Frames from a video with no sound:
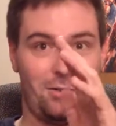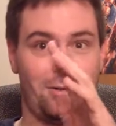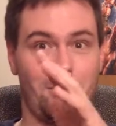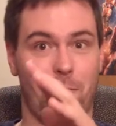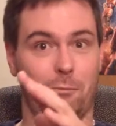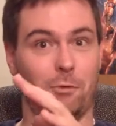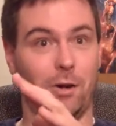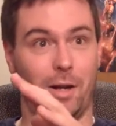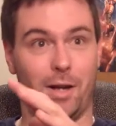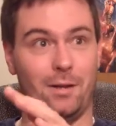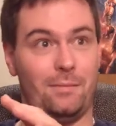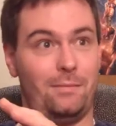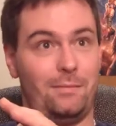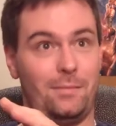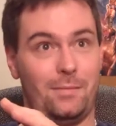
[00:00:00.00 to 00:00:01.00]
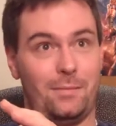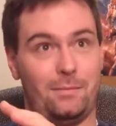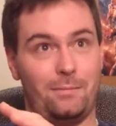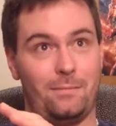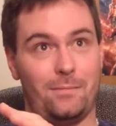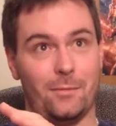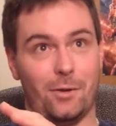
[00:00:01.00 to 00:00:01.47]
sure what.
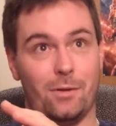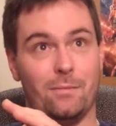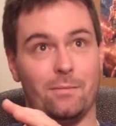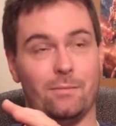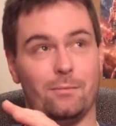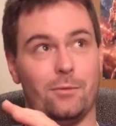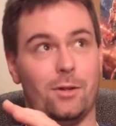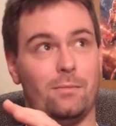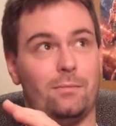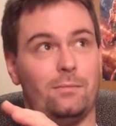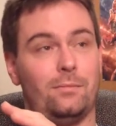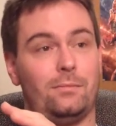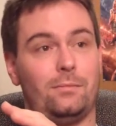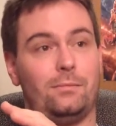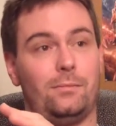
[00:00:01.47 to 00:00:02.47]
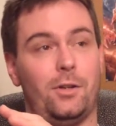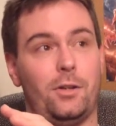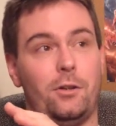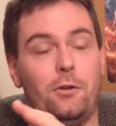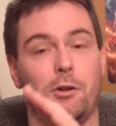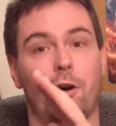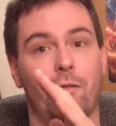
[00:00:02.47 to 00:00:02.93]
Well, oh, well, I
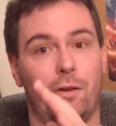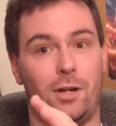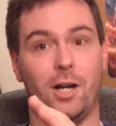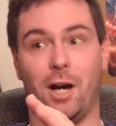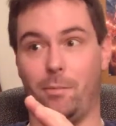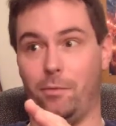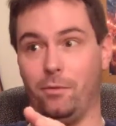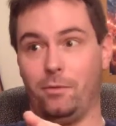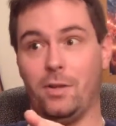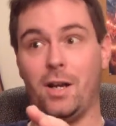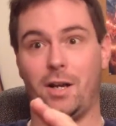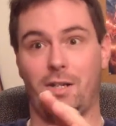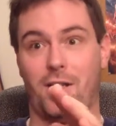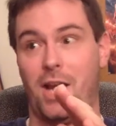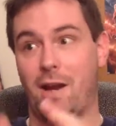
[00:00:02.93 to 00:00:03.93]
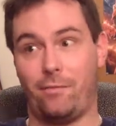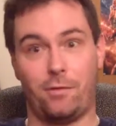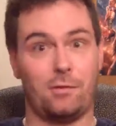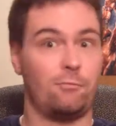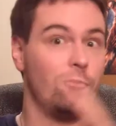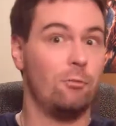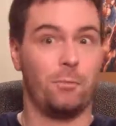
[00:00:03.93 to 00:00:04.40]
do know of a couple because I have
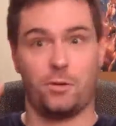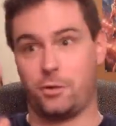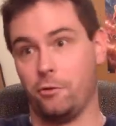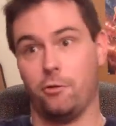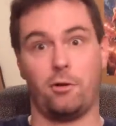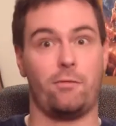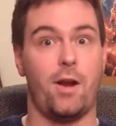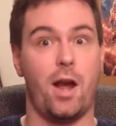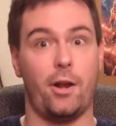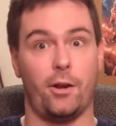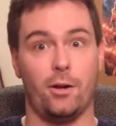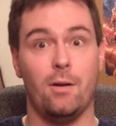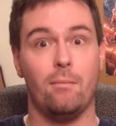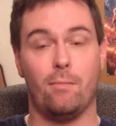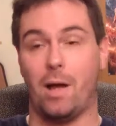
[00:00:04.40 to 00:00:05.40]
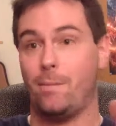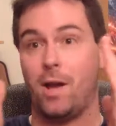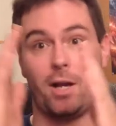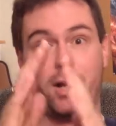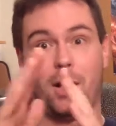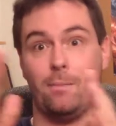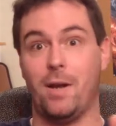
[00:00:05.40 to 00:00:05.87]
heard rumors going around here. I'm
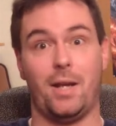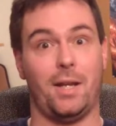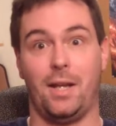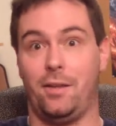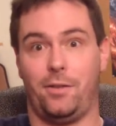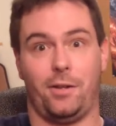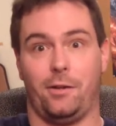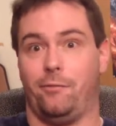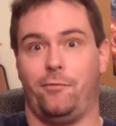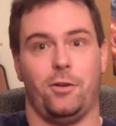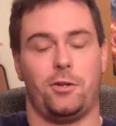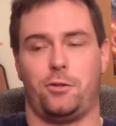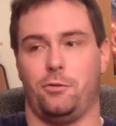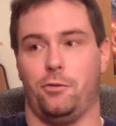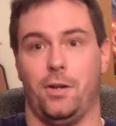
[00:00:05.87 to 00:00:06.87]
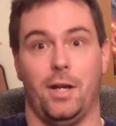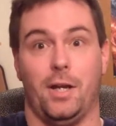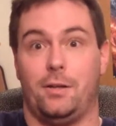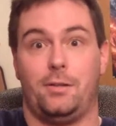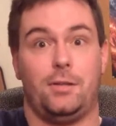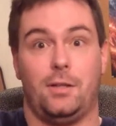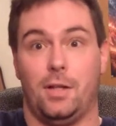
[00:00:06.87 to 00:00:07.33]
not going to make anything official
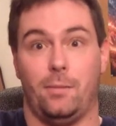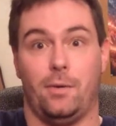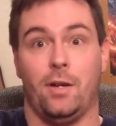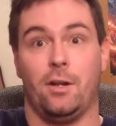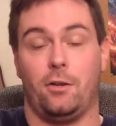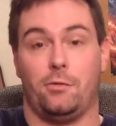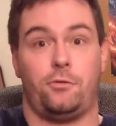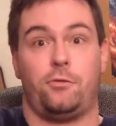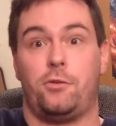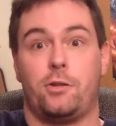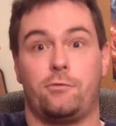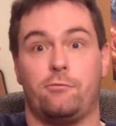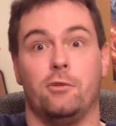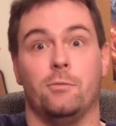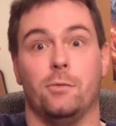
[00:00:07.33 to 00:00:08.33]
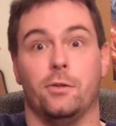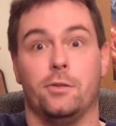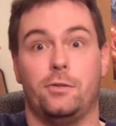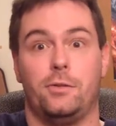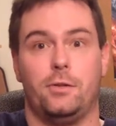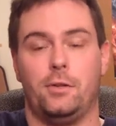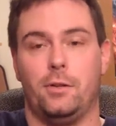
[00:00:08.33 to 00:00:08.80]
yet. I mean, because they're just
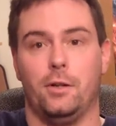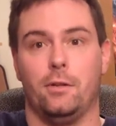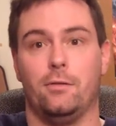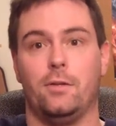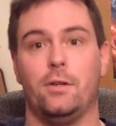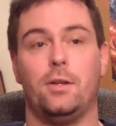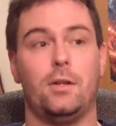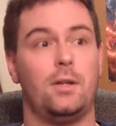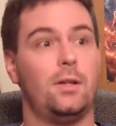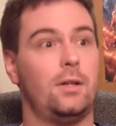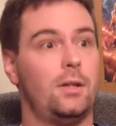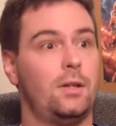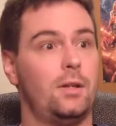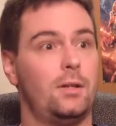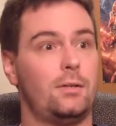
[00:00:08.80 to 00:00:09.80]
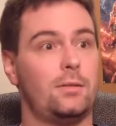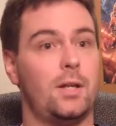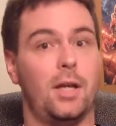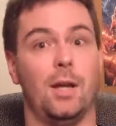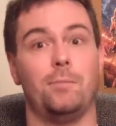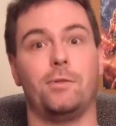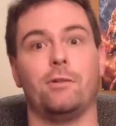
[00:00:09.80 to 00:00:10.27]
rumors, you know,
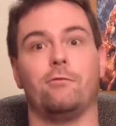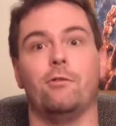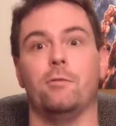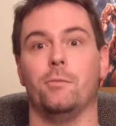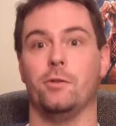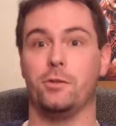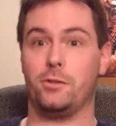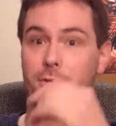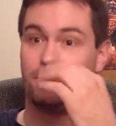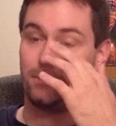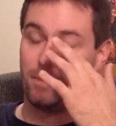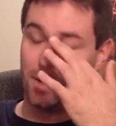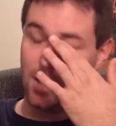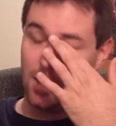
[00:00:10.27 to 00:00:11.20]
empty rumors.